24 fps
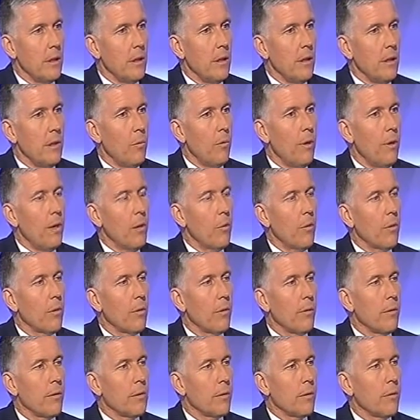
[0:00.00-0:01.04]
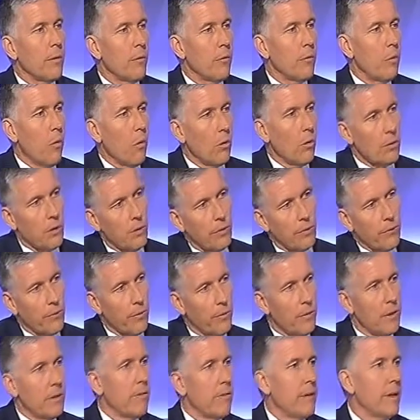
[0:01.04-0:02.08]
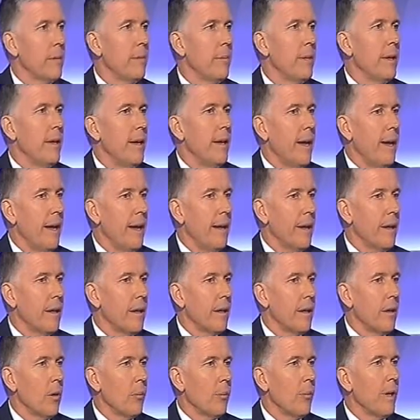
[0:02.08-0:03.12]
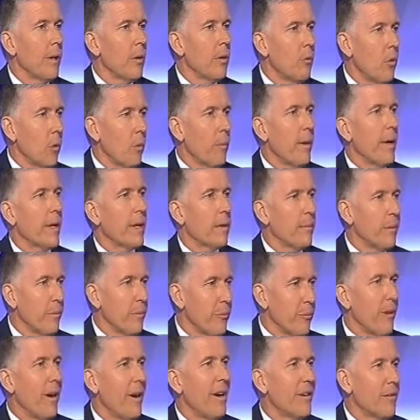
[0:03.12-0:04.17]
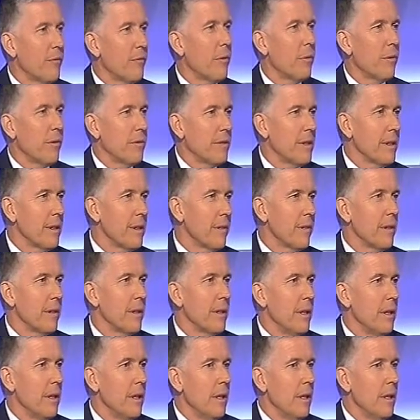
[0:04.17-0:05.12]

we don't want to just have walked on from the development and not be able to walk back and be proud of what we've delivered.